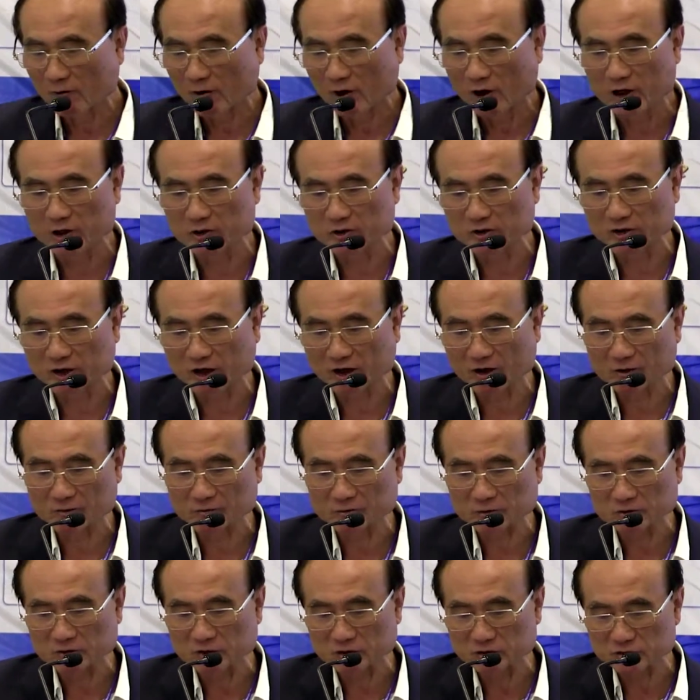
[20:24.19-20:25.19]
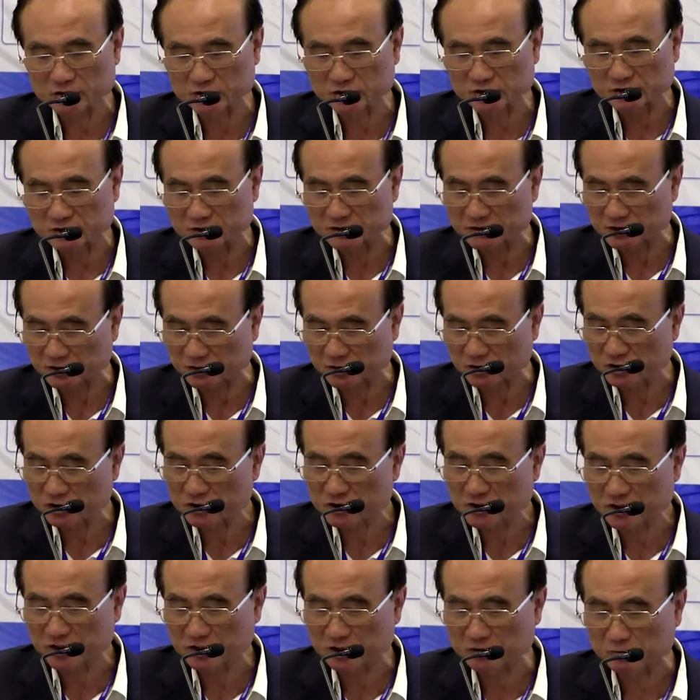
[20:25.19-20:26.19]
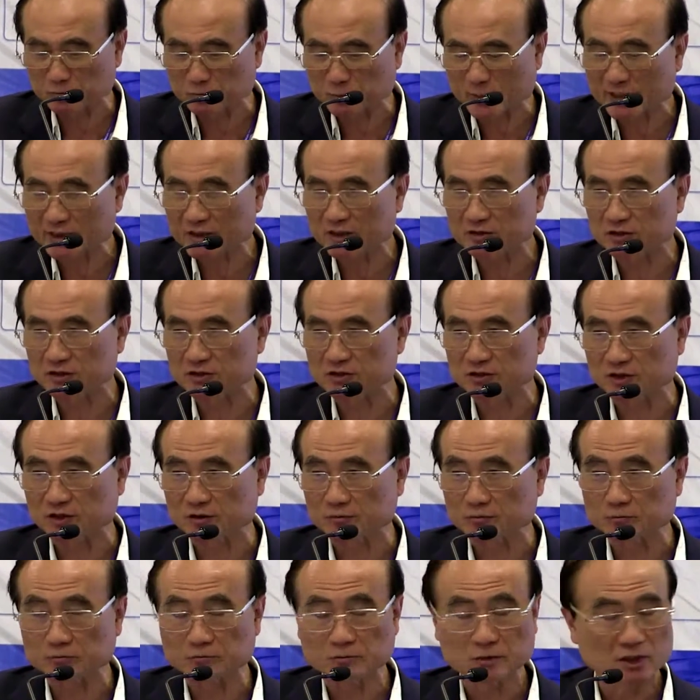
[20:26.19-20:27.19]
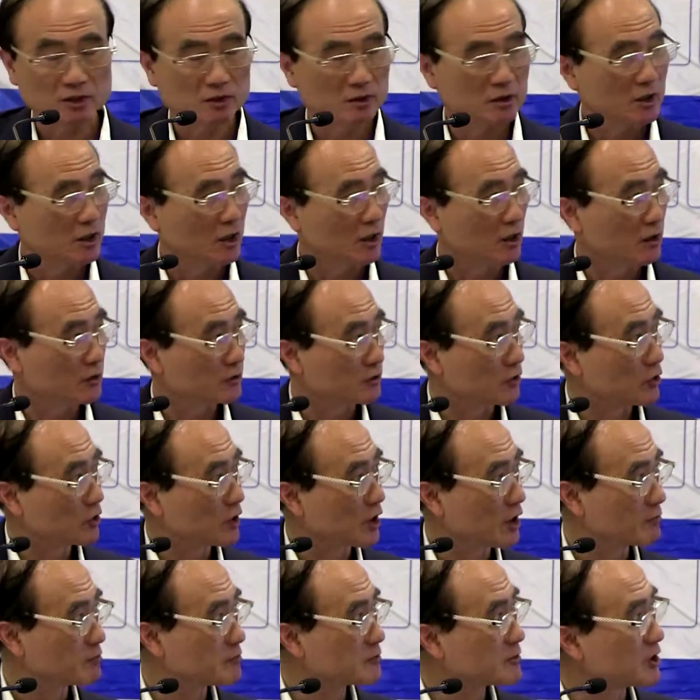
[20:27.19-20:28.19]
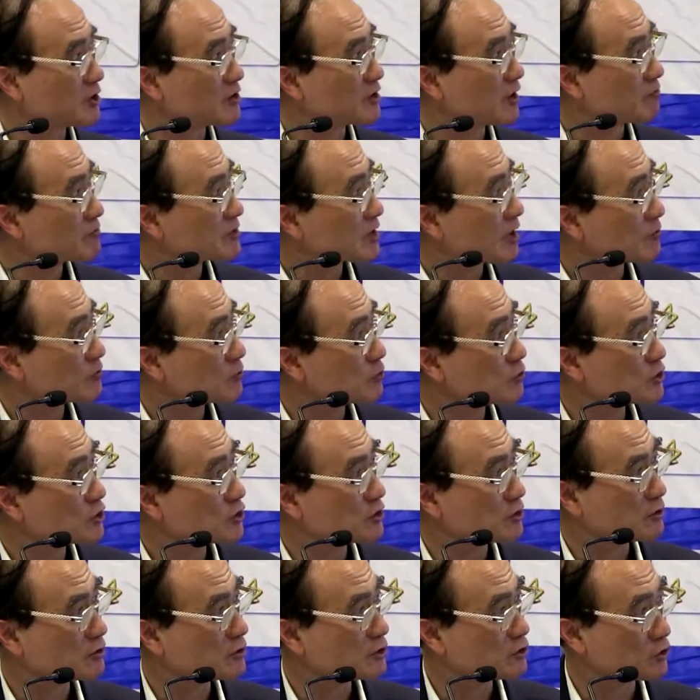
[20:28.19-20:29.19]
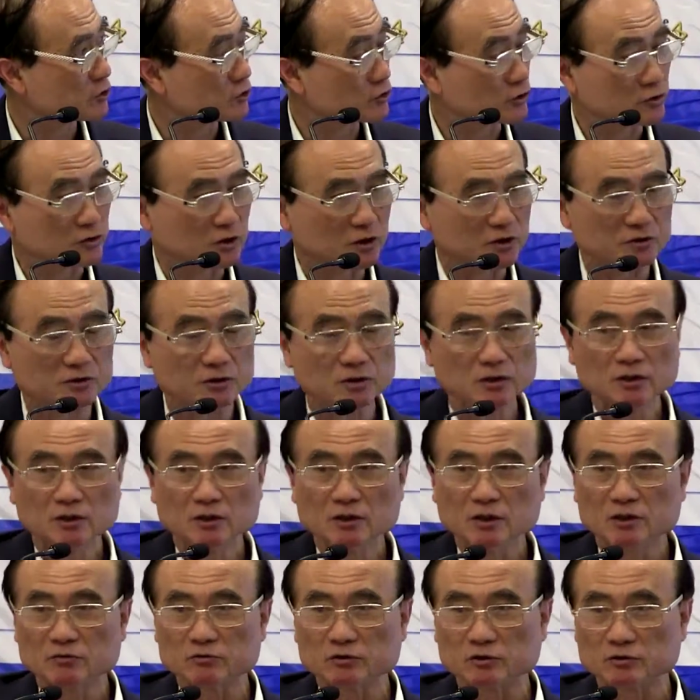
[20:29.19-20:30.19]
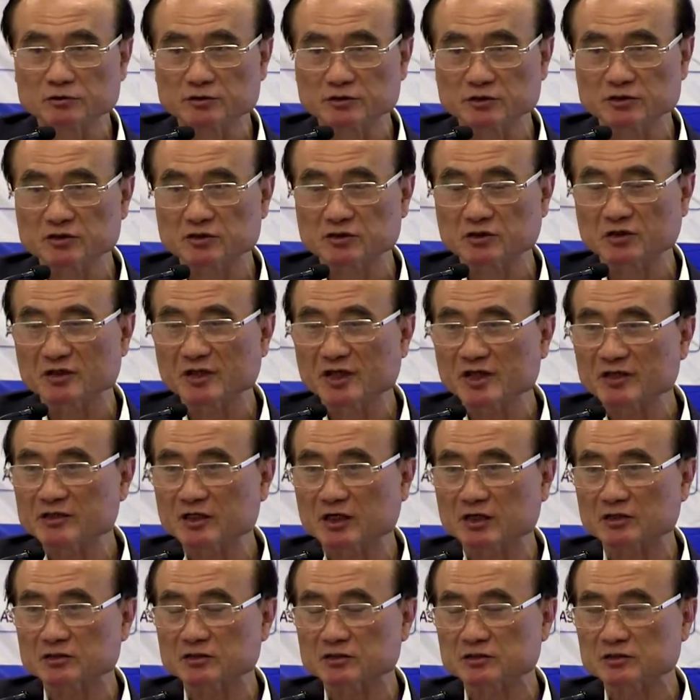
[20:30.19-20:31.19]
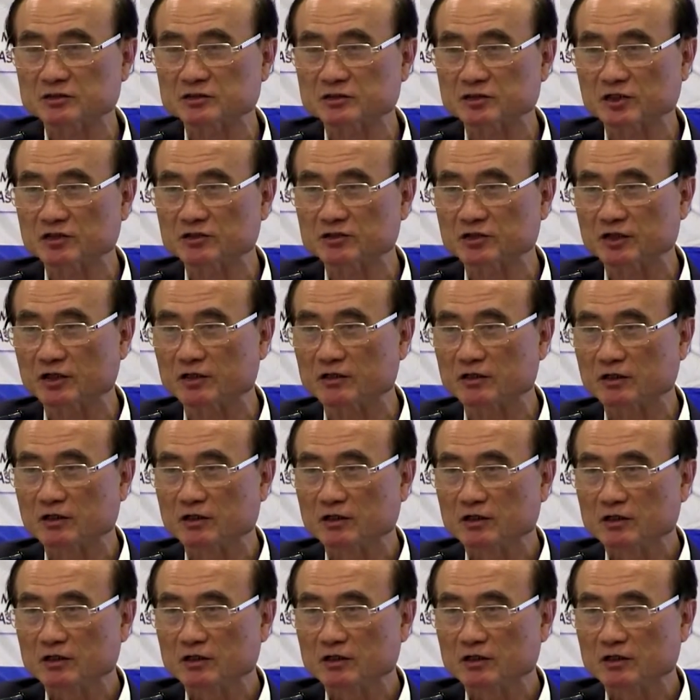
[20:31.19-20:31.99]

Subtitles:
And this is a detailed mechanism. I don't have enough time to show you that. This data says that